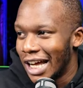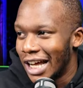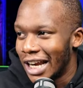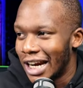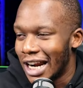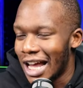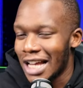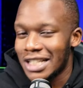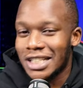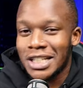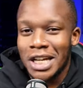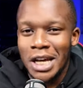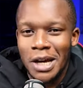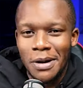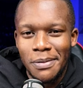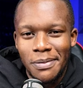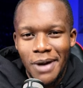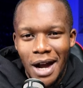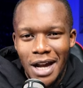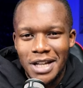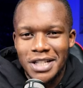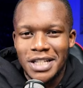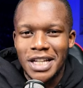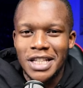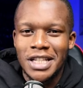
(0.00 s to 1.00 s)
Last game,
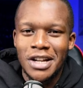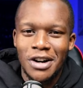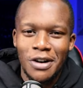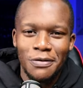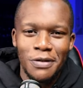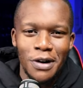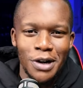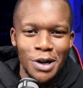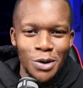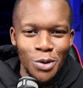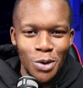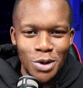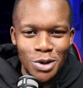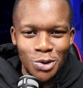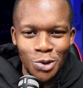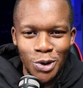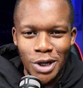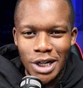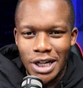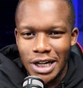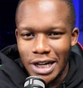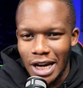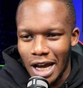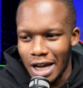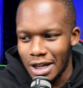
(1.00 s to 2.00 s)
I said the refereeing was
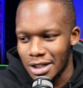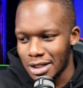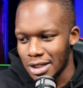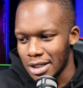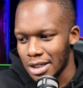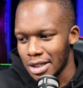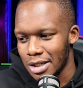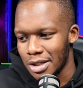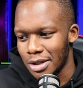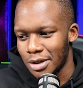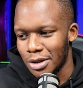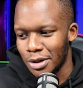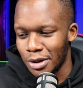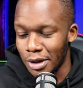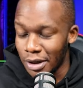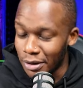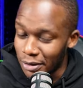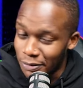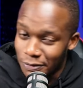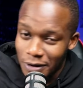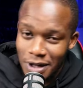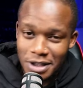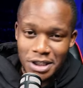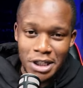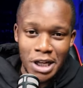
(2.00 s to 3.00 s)
really nice.
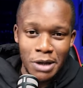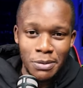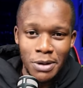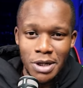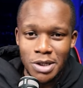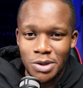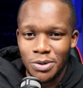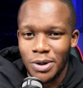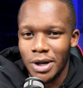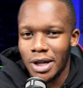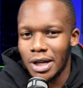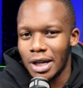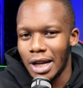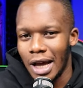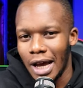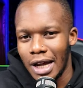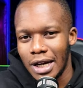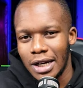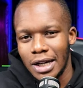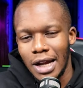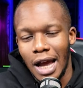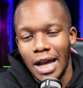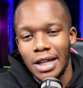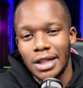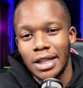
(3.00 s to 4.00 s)
First game as well,
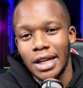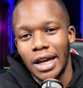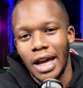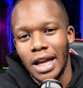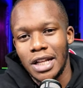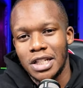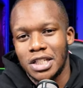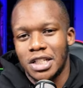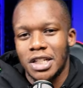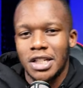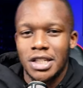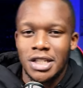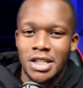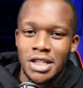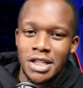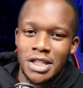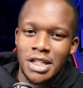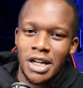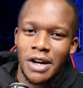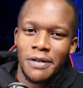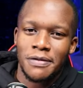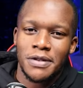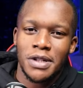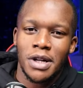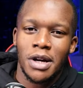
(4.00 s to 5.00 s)
and I think I jinxed it
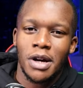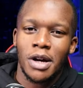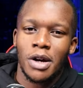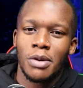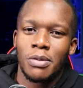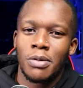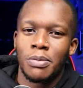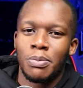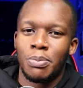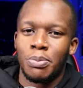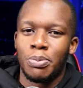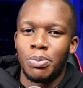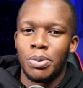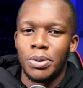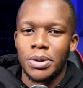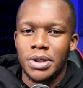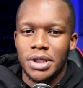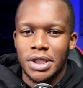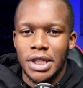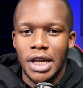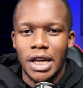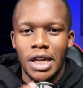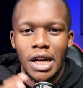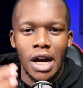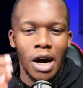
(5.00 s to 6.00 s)
after
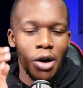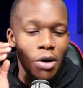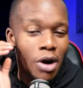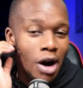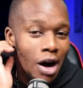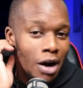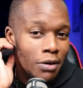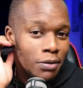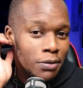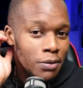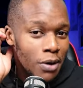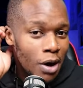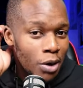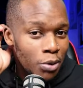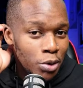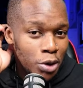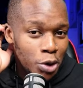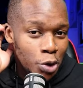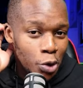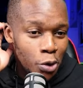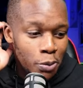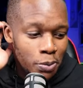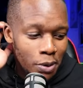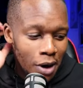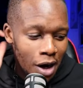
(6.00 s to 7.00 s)
saying how
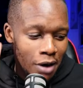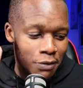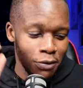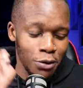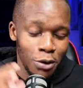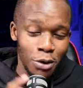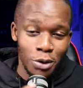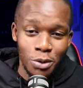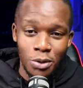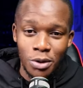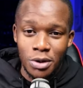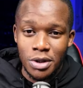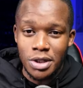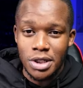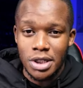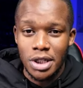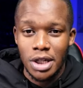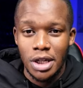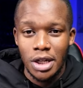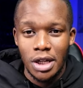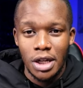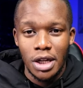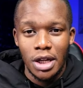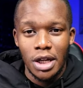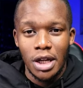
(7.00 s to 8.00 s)
dope AFCON was.
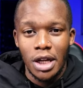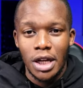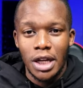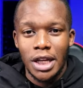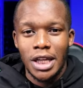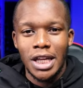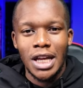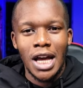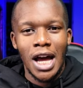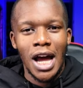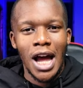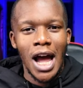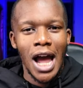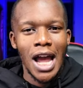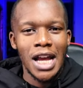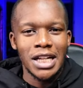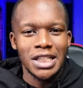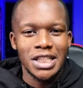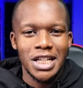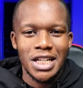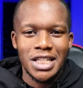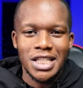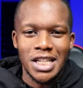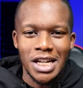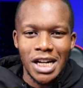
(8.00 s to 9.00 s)
Here, I
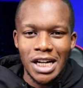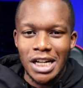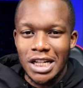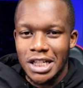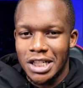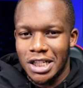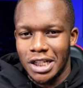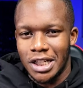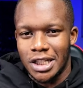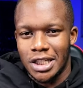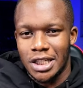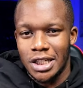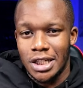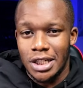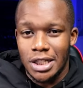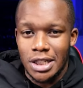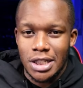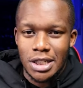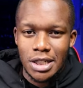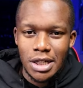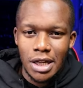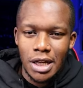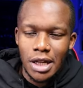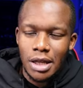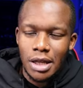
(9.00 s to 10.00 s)
just really jinxed it.
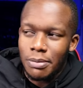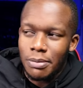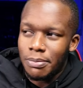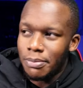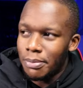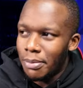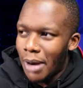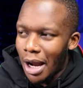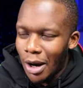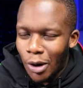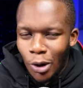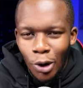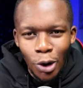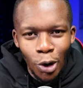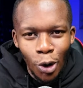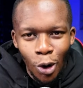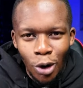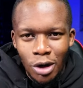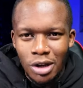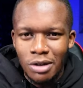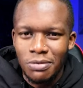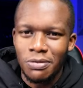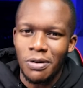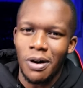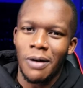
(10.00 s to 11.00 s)
Michael
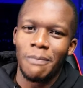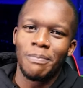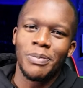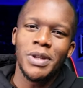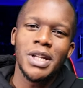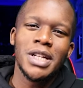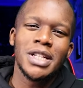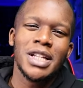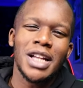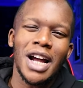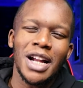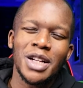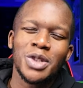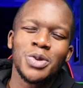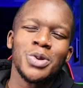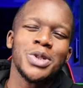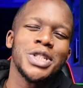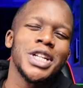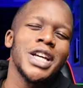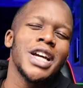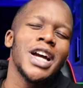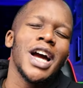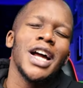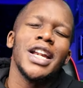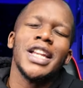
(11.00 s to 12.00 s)
Oliver, it had to
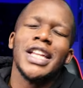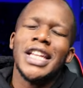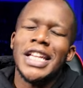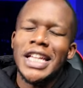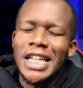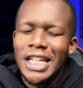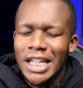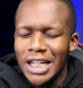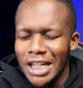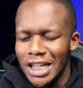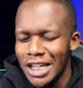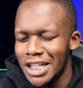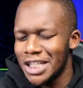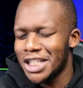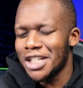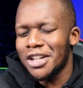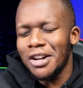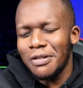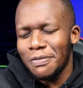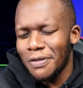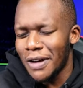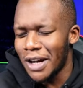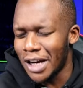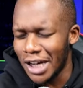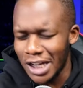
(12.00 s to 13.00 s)
take an English
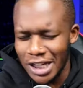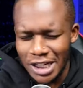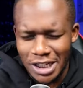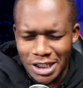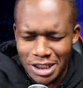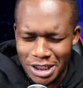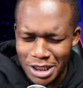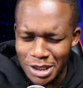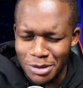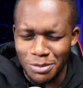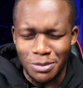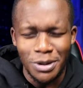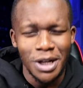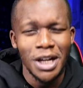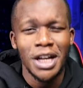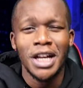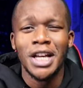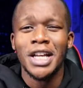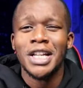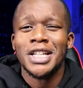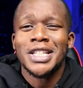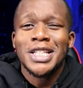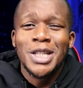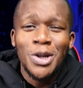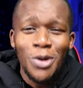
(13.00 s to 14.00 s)
refereeing team.
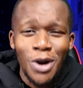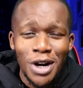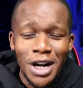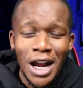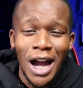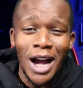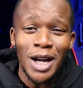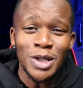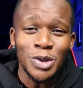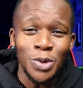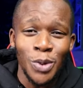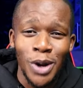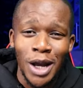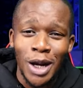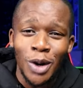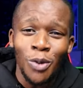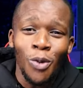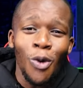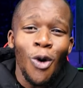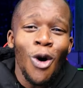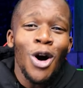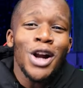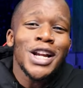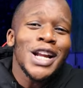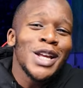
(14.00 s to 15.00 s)
Stuart Atwell,
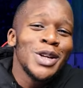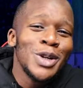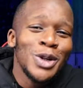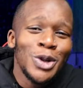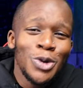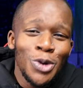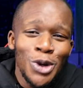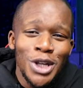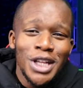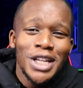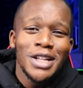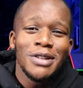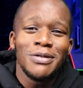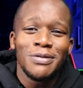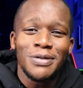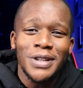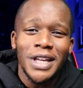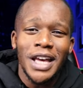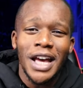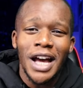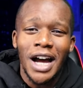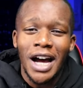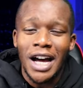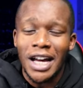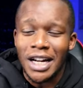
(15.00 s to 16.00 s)
what are you doing in
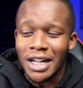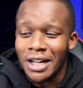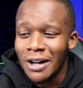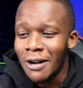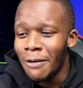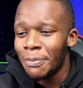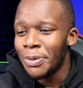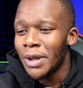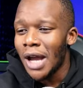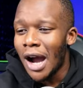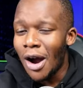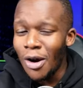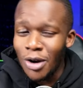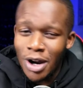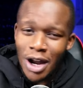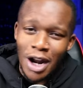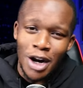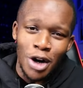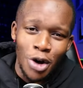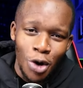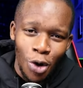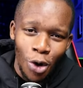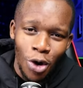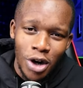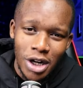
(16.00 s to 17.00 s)
VAR? How
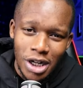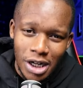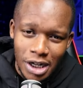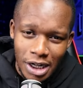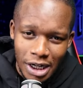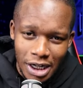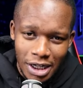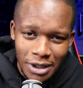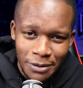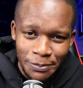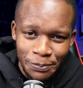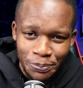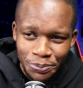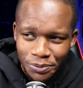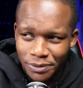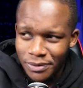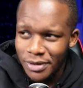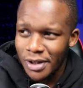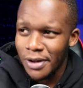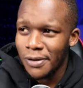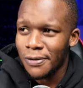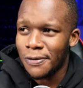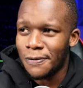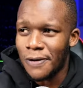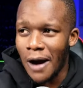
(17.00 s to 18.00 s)
can Rodri
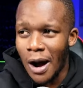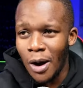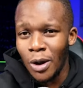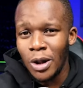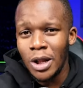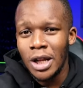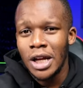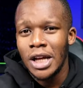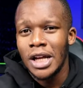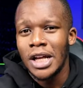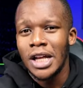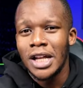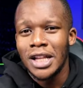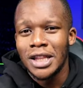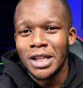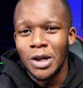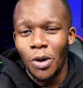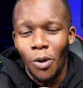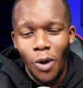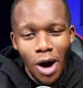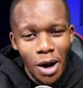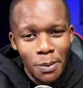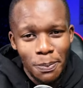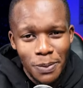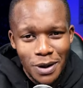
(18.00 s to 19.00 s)
foul the
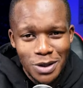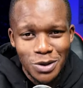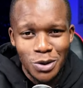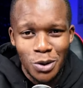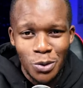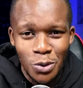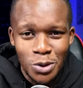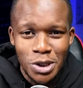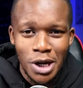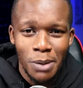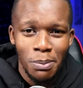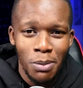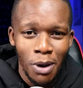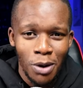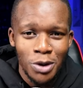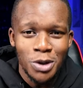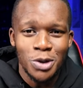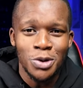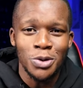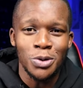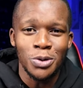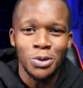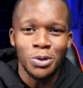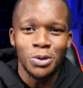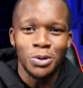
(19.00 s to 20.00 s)
one person who's
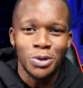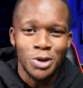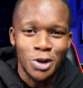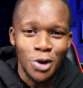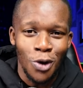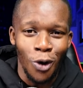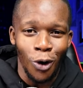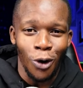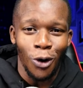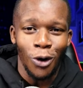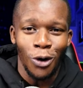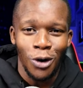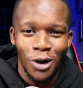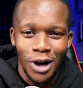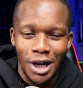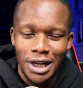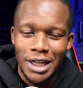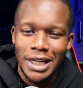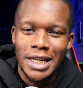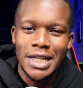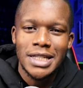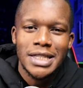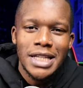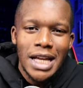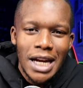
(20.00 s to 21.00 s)
about to score?
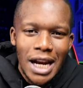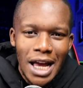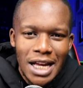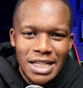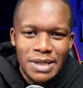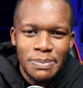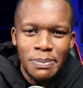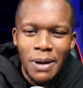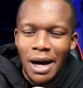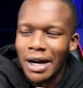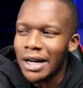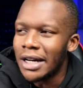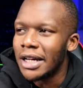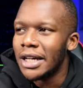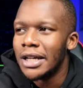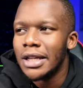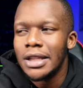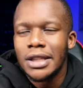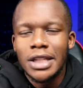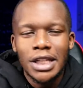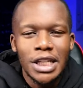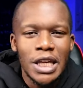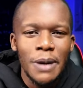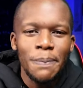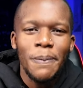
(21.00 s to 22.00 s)
He's the last man.
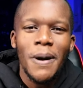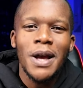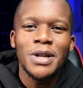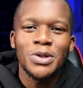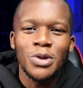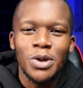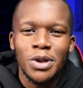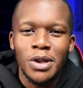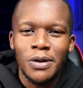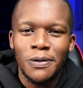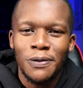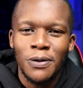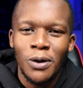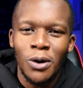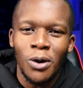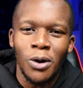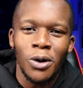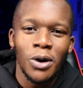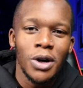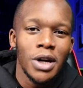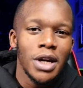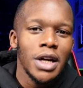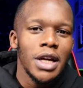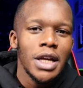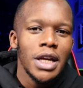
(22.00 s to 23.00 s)
The keeper is on the floor.